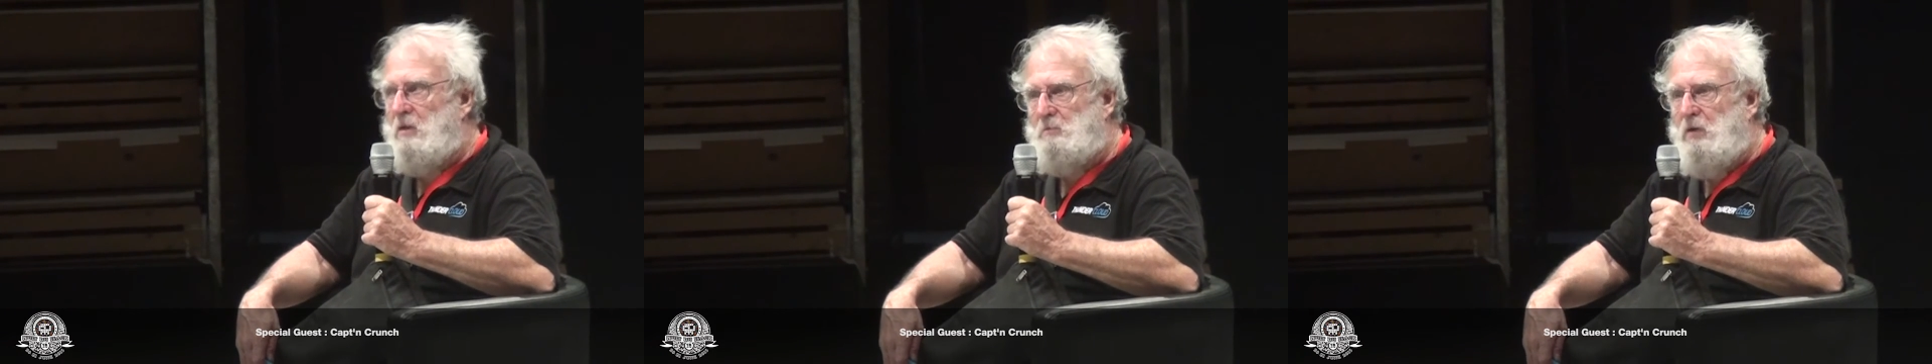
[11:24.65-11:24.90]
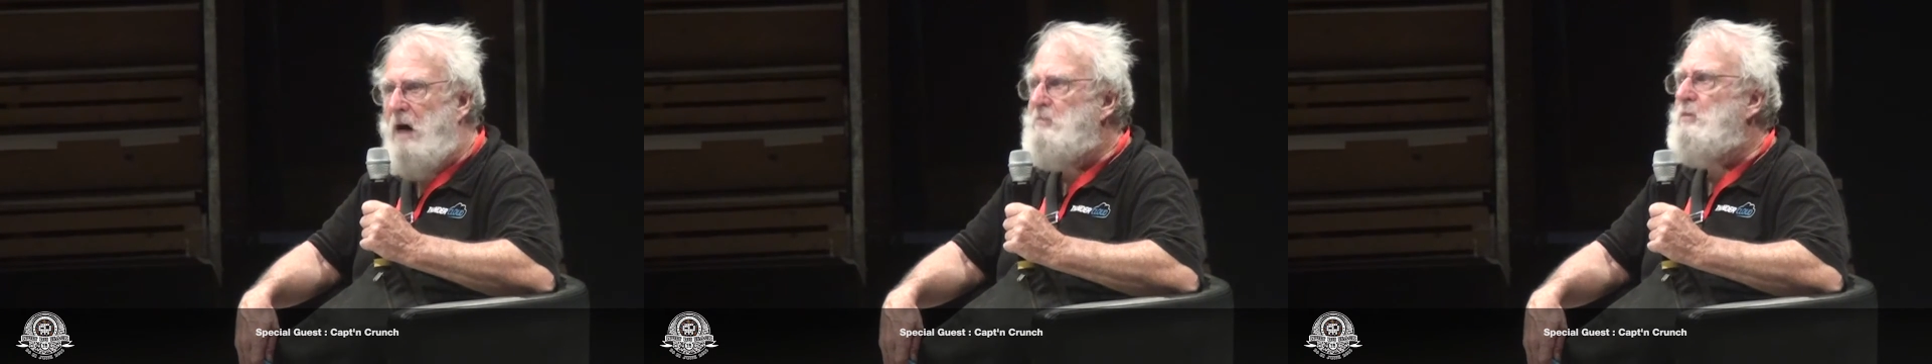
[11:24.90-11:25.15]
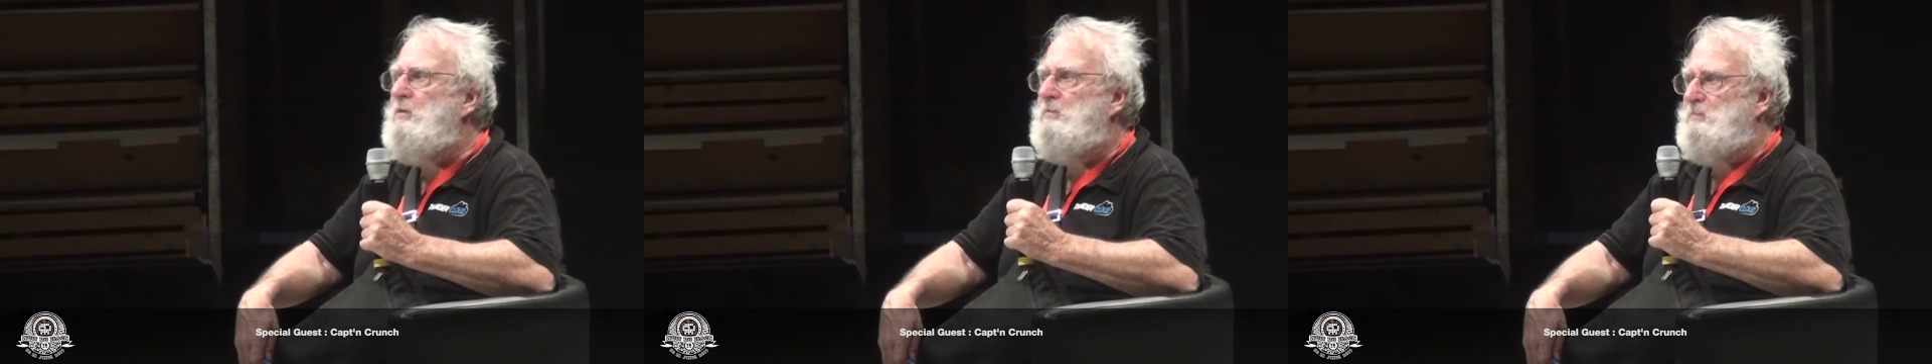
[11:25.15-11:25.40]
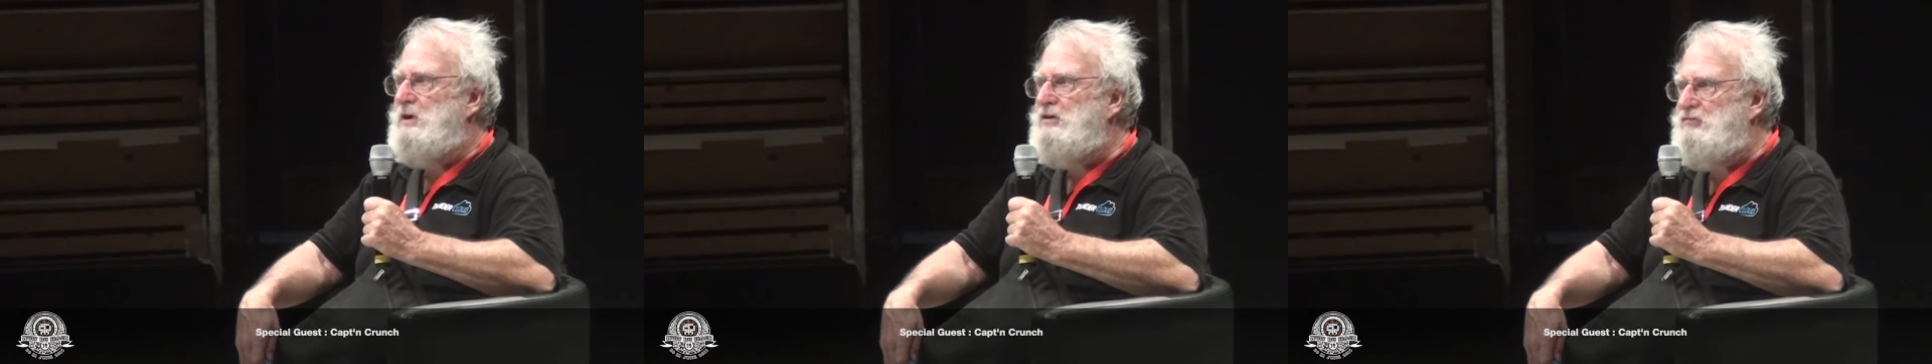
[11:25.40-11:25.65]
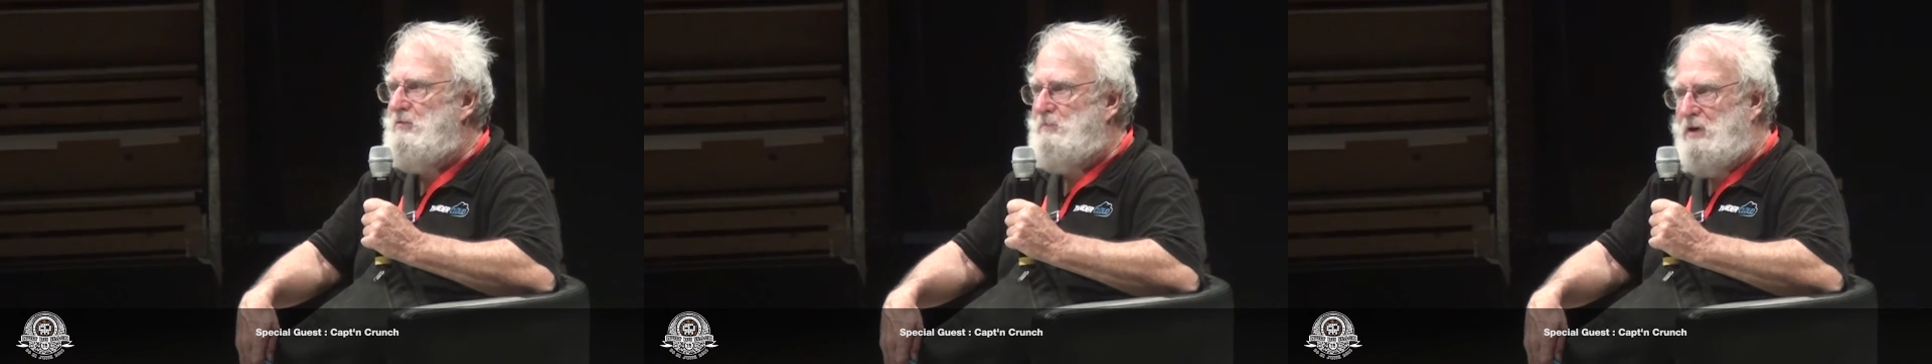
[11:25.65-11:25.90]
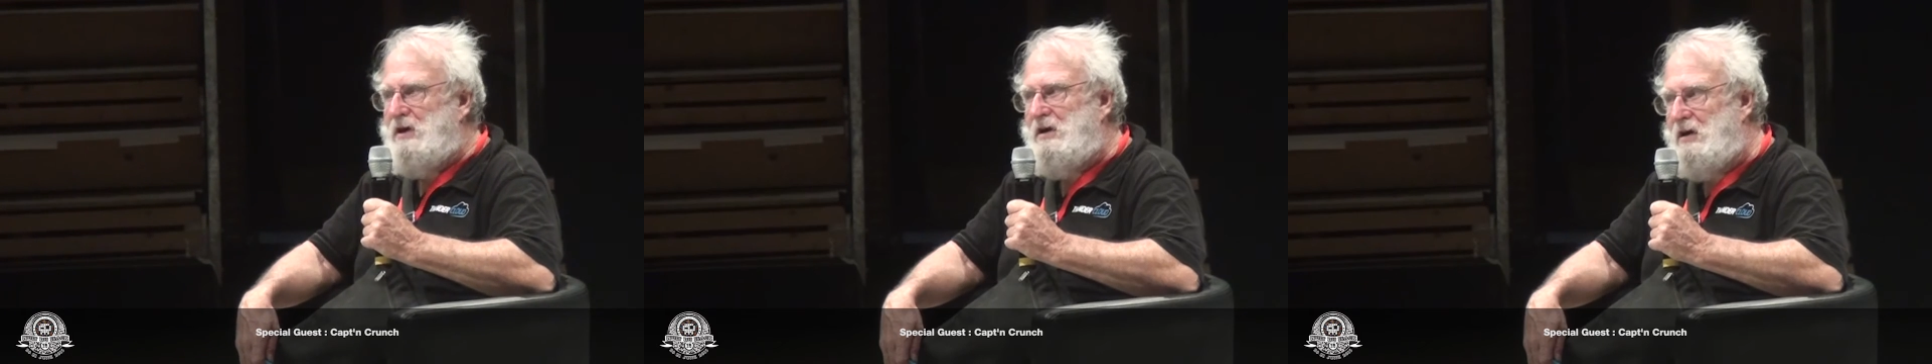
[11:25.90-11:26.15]
The problem with
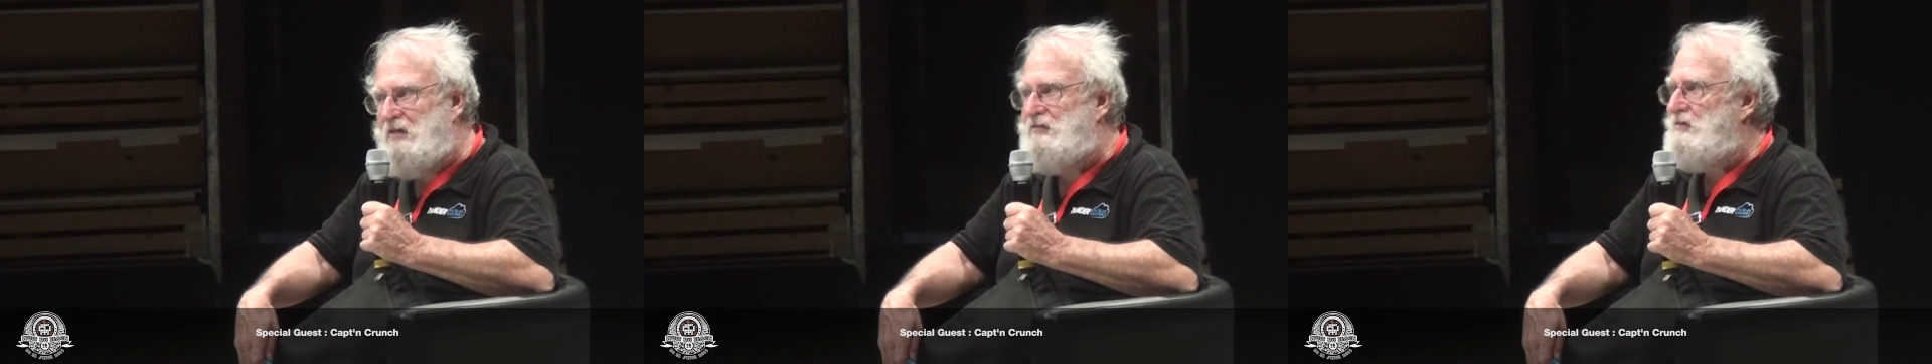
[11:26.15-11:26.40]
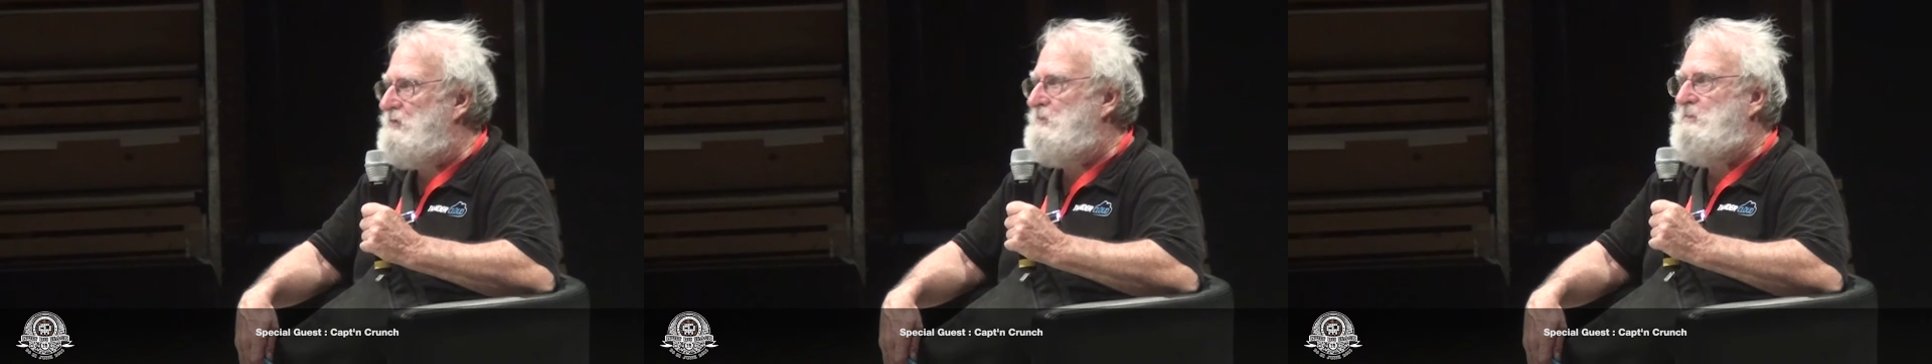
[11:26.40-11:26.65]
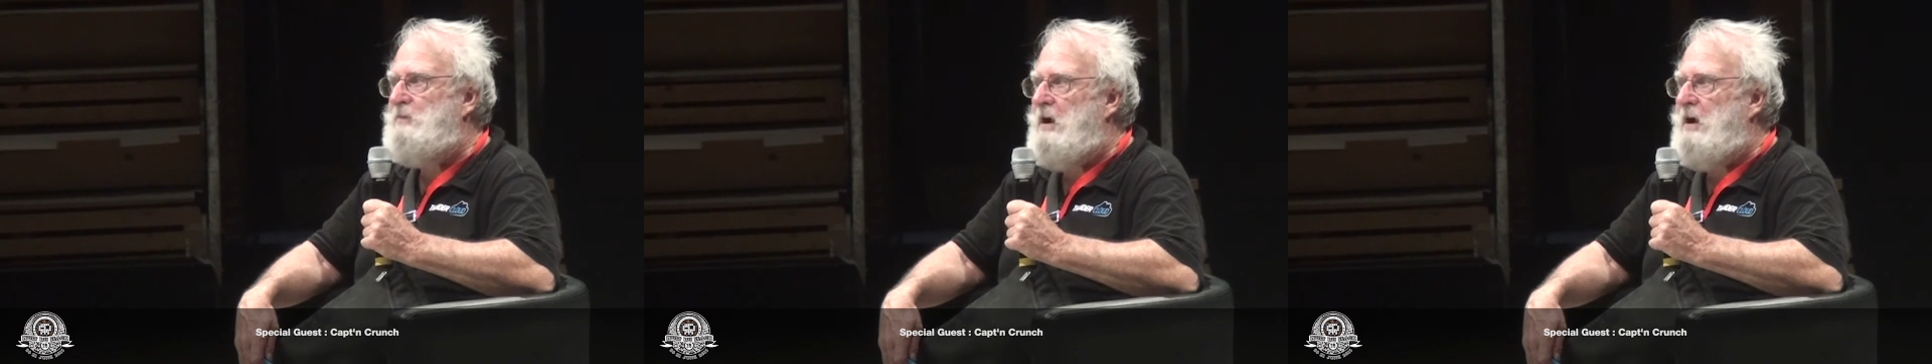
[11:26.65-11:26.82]
PGP is it's